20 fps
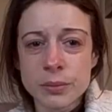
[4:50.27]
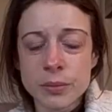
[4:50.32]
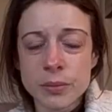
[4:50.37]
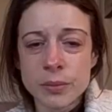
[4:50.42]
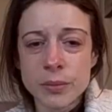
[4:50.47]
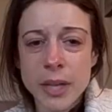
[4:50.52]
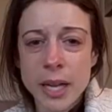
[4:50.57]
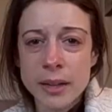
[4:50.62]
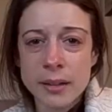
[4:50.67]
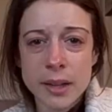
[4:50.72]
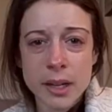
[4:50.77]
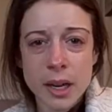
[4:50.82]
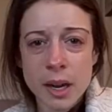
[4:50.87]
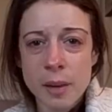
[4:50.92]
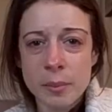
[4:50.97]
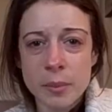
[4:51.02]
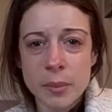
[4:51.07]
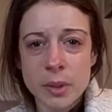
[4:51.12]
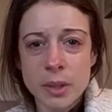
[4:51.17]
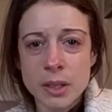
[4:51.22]
Not that
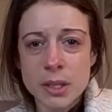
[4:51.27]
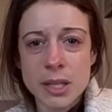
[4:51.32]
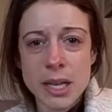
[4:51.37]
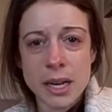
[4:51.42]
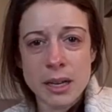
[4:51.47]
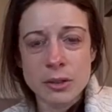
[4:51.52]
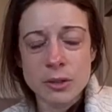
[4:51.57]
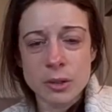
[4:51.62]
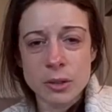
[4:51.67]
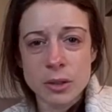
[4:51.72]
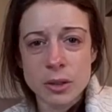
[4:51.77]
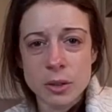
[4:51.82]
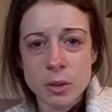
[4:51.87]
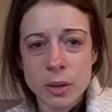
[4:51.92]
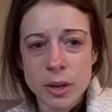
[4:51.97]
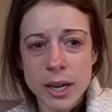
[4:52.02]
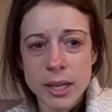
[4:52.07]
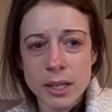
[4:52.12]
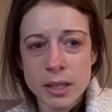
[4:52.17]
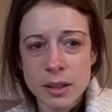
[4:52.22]
I'm a doctor
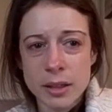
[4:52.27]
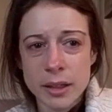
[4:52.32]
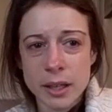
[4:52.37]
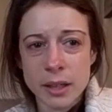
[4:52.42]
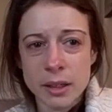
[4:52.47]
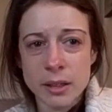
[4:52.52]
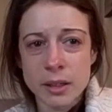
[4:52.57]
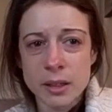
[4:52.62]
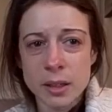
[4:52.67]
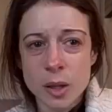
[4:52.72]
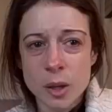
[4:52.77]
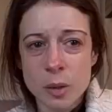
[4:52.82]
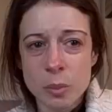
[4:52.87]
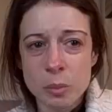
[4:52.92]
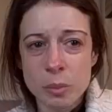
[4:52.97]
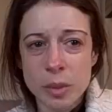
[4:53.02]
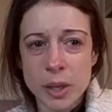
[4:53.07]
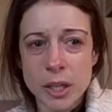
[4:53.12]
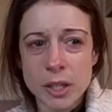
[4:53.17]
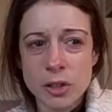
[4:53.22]
or anything,
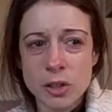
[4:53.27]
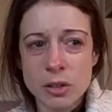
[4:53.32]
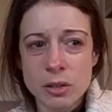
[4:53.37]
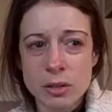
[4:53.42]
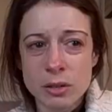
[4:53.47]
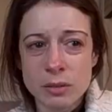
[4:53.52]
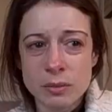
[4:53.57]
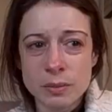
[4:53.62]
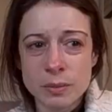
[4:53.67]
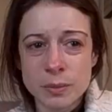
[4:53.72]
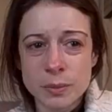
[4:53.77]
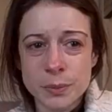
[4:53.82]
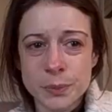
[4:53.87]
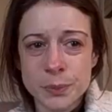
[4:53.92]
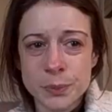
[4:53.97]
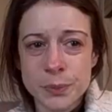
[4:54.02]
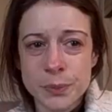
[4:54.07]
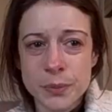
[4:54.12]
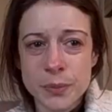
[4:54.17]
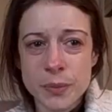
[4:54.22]
but
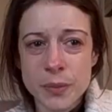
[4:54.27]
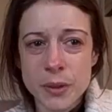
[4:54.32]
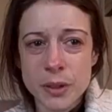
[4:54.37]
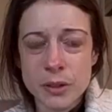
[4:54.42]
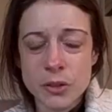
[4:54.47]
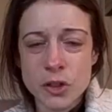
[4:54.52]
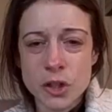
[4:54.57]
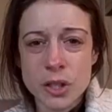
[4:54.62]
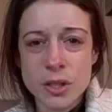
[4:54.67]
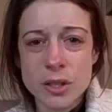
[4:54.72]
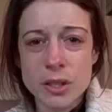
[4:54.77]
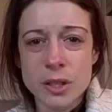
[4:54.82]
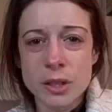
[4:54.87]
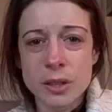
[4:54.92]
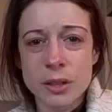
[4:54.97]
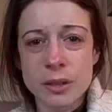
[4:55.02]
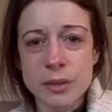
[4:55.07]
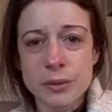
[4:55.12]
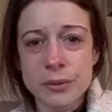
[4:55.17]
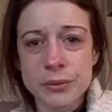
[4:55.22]
just
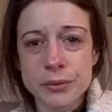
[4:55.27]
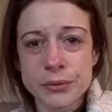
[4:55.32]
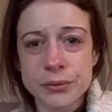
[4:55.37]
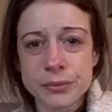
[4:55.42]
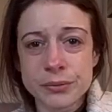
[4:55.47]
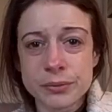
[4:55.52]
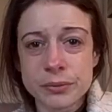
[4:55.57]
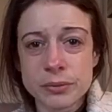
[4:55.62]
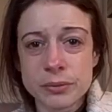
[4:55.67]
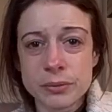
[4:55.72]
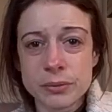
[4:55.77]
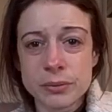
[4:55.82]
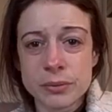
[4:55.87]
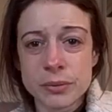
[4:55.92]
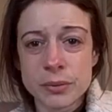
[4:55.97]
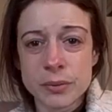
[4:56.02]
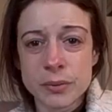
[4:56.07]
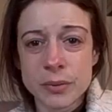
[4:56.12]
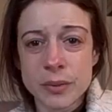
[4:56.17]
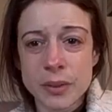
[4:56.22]
to,
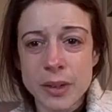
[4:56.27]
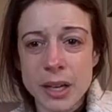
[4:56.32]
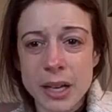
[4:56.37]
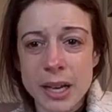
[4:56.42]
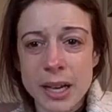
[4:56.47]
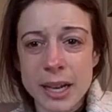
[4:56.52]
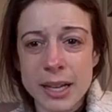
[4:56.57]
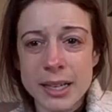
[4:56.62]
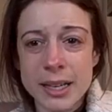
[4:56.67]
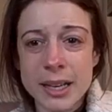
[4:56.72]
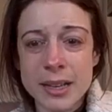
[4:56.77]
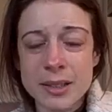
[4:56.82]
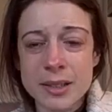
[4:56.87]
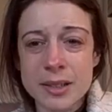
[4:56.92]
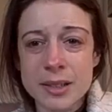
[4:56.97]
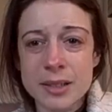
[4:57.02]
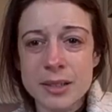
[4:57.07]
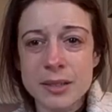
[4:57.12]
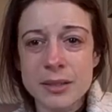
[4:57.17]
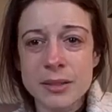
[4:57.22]
I
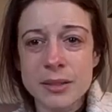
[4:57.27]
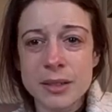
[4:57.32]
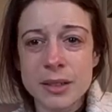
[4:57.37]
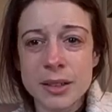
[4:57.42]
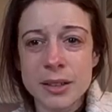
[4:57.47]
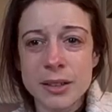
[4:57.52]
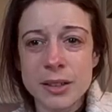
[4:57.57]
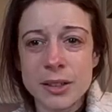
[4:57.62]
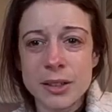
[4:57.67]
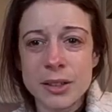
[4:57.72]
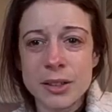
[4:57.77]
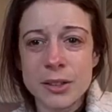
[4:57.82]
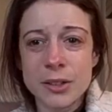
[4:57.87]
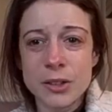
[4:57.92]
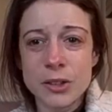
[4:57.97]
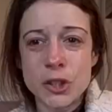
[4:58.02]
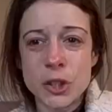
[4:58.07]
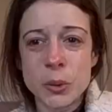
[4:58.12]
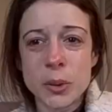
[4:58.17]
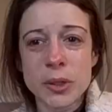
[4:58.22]
guess,
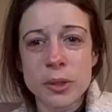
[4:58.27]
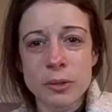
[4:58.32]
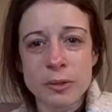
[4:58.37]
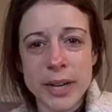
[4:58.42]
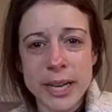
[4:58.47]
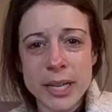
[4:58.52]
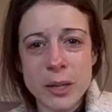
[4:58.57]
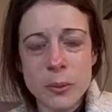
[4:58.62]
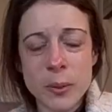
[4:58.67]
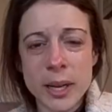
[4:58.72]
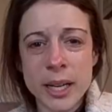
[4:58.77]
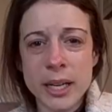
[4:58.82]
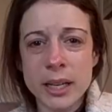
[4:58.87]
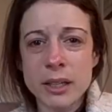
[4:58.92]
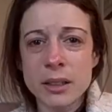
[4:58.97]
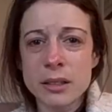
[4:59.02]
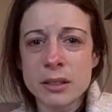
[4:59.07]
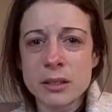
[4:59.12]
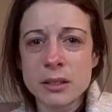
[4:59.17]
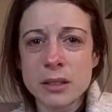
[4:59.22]
do it the right
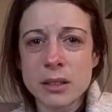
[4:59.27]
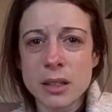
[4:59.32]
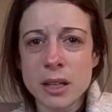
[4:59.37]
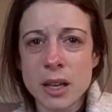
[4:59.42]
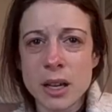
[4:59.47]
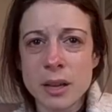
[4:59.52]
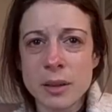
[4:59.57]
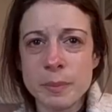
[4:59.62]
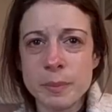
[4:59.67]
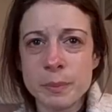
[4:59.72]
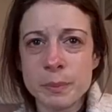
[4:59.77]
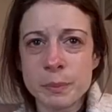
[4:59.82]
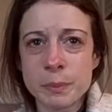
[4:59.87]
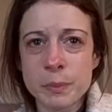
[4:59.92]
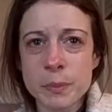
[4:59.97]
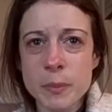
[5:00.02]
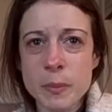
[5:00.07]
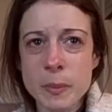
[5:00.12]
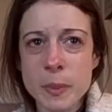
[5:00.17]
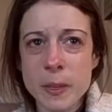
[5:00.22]
way.
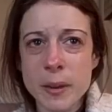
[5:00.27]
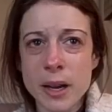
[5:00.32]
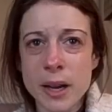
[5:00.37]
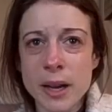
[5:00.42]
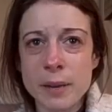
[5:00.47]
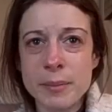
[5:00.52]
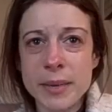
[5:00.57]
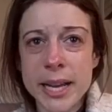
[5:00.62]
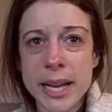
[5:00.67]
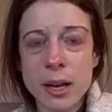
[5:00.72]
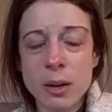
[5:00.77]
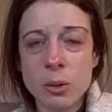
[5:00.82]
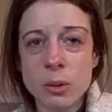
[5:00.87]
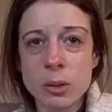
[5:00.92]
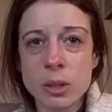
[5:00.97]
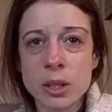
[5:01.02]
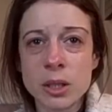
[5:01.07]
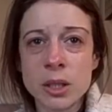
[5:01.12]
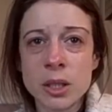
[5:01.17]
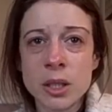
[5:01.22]
I'm
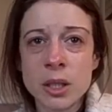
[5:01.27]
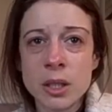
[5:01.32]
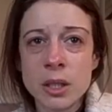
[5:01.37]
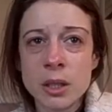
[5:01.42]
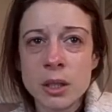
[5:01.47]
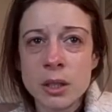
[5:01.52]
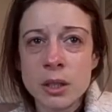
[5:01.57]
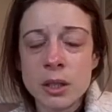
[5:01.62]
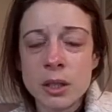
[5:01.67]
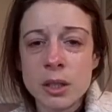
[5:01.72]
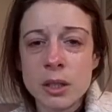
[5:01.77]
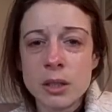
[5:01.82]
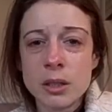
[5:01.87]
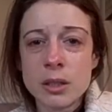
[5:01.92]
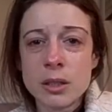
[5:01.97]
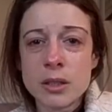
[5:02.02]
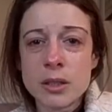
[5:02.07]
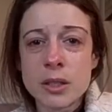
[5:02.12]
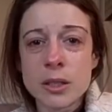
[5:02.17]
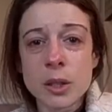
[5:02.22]
now
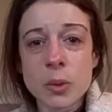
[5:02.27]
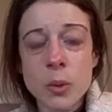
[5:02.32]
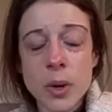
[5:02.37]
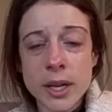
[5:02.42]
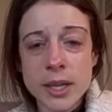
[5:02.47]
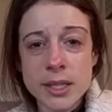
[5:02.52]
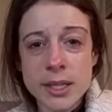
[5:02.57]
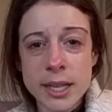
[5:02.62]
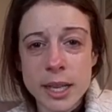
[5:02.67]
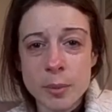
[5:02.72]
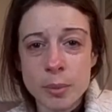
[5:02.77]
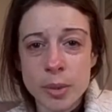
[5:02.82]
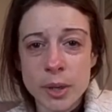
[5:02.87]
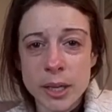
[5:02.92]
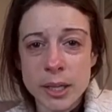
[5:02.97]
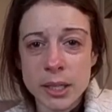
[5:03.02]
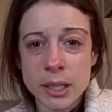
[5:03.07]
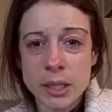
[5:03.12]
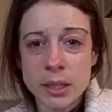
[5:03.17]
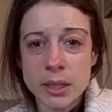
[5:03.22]
still wanting to get
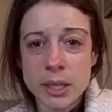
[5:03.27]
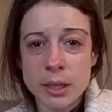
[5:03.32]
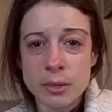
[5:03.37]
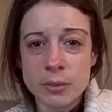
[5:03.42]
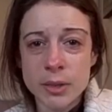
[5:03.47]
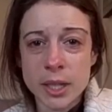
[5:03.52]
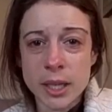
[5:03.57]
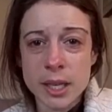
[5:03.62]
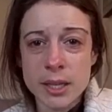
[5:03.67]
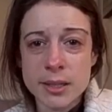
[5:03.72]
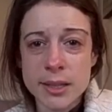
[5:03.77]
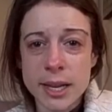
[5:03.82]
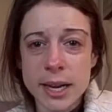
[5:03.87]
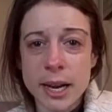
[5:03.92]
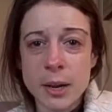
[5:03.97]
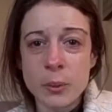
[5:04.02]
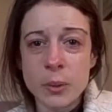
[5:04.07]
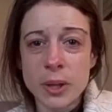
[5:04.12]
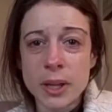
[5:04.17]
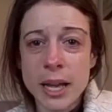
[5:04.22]
pregnant and realize that
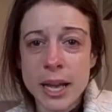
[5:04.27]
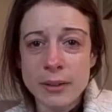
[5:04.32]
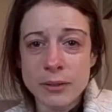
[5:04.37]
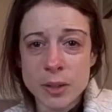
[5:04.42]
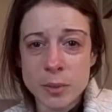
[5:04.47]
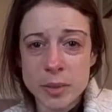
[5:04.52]
I will have to